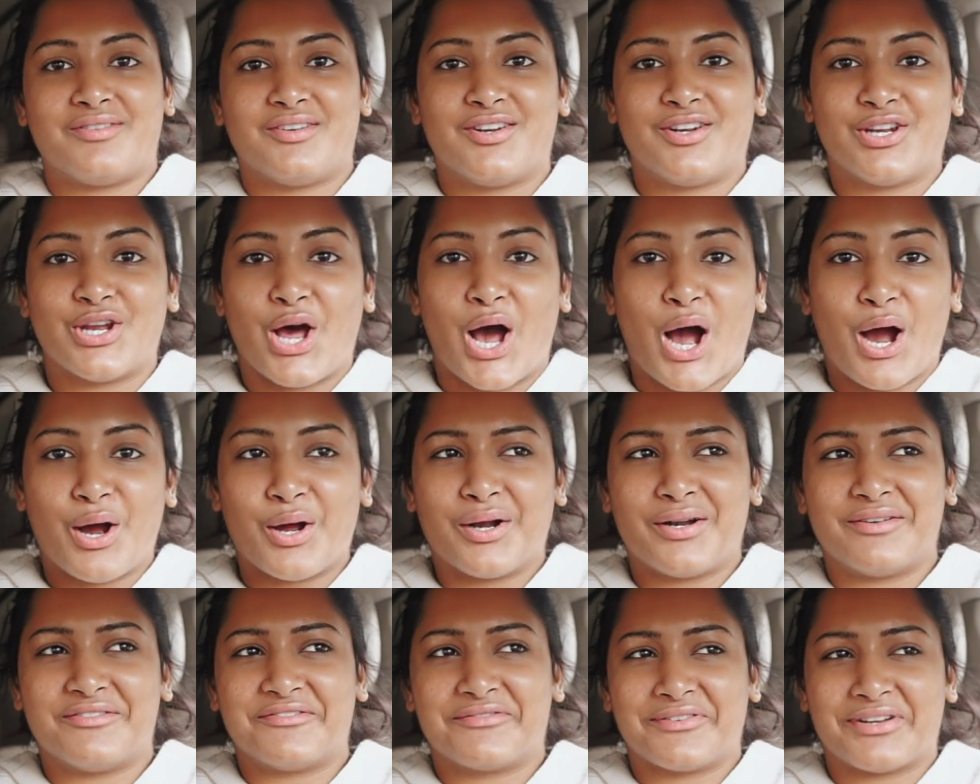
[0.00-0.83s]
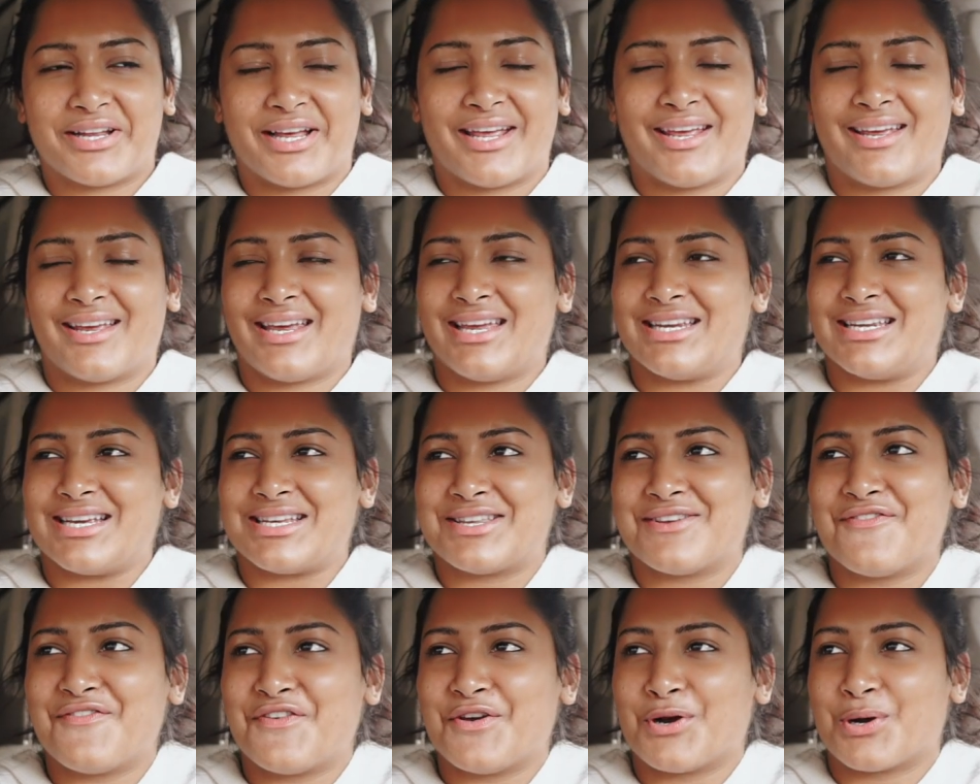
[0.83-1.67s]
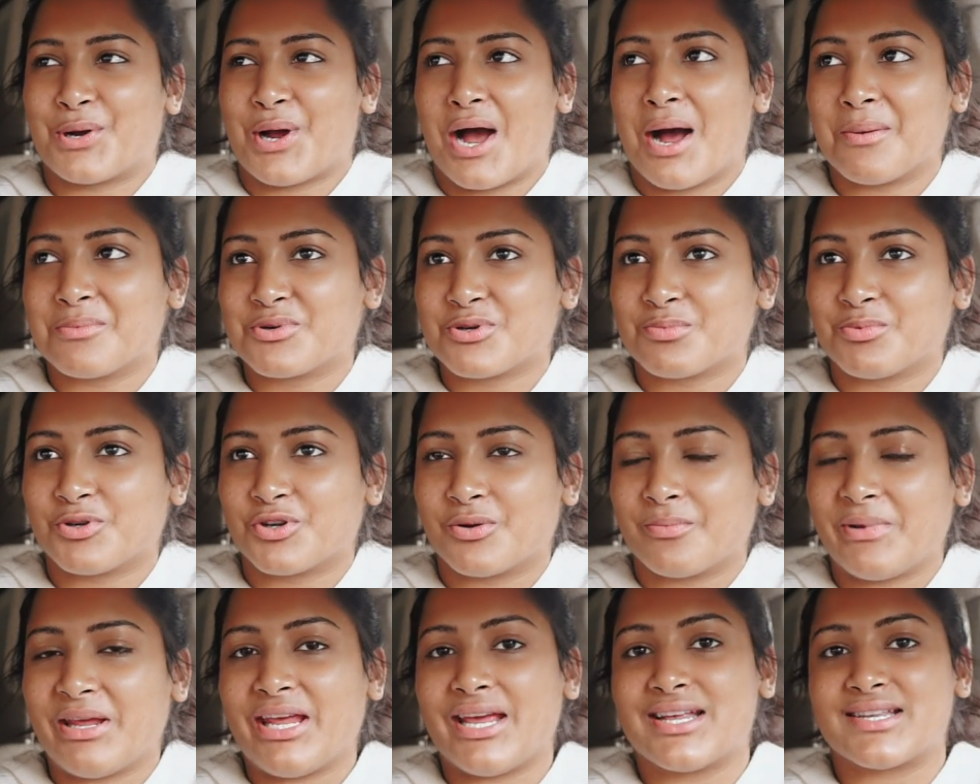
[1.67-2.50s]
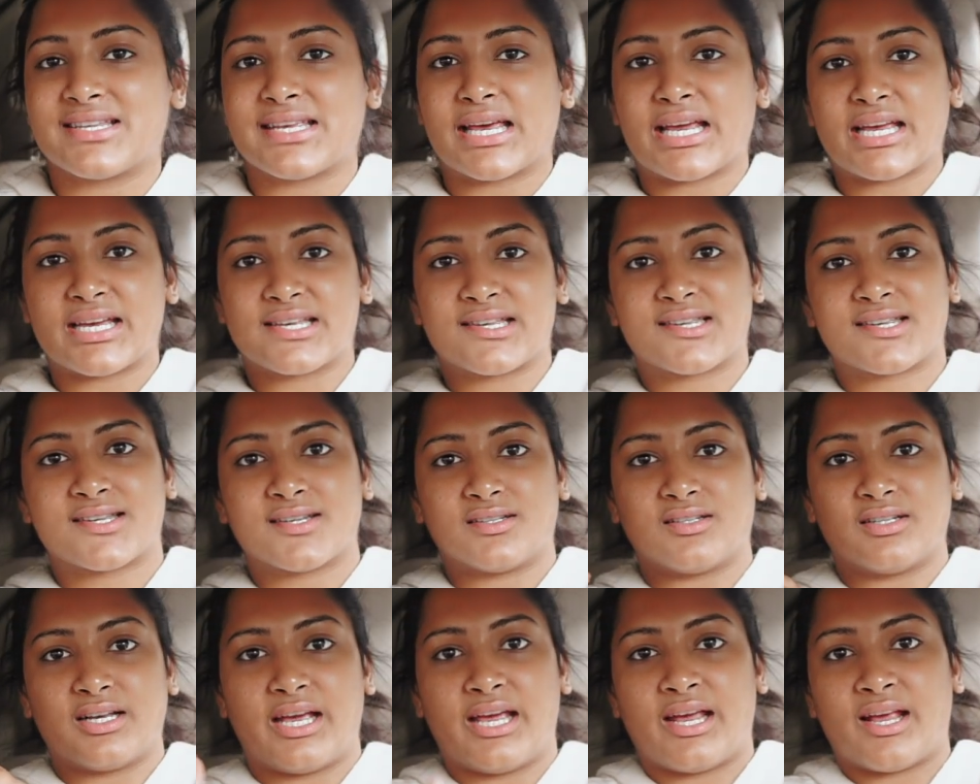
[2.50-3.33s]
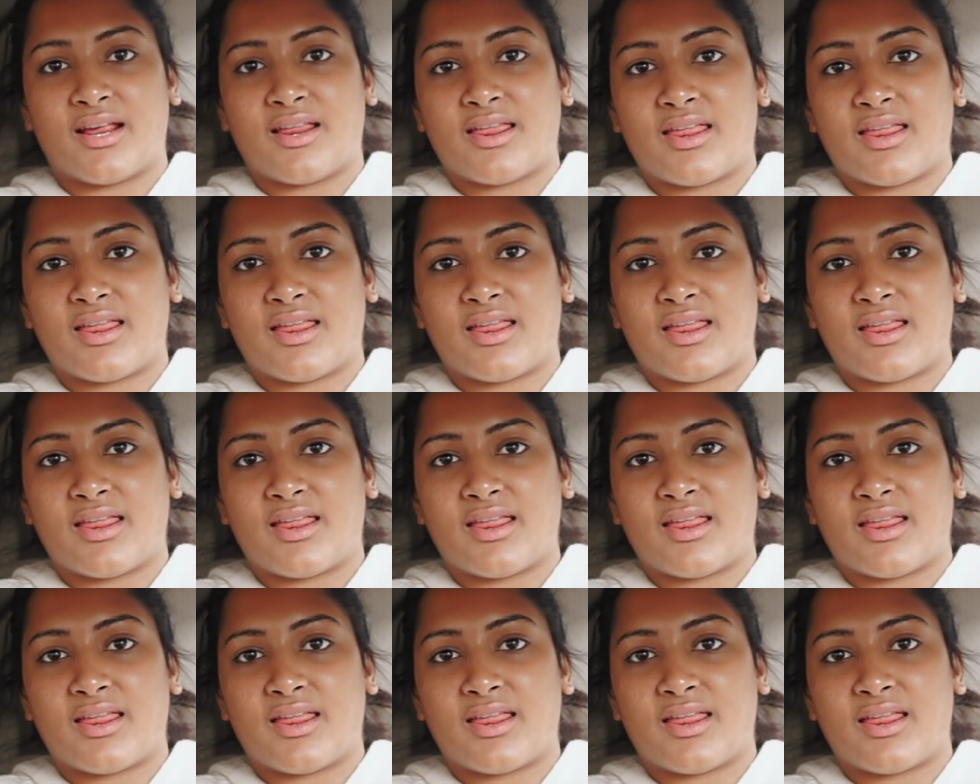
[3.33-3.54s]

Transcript: not like, it doesn't feel comfortable to me. It's like a sling